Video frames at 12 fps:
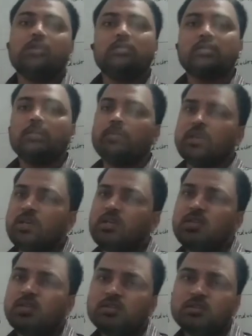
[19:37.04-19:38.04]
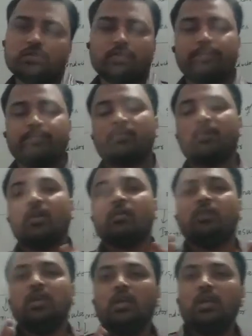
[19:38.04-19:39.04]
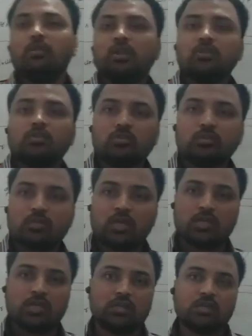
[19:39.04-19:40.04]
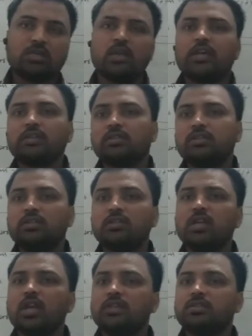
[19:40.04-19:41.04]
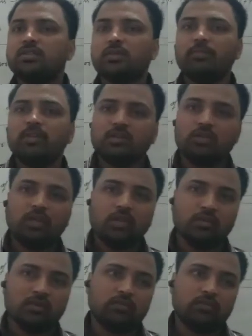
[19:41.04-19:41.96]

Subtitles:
some materials will able to conduct electricity and some material